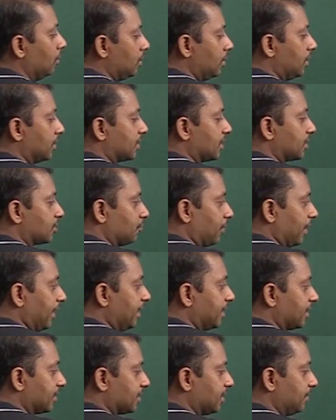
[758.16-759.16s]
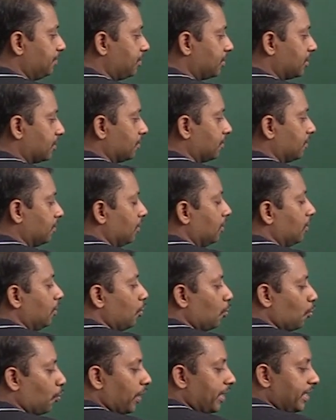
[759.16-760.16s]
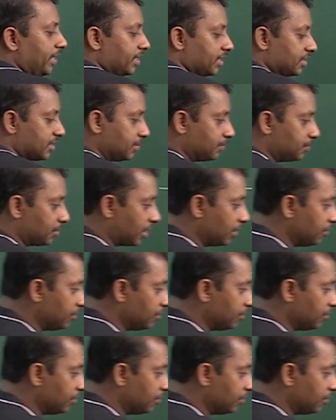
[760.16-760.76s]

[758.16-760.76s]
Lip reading: This is y-intercept, y-intercept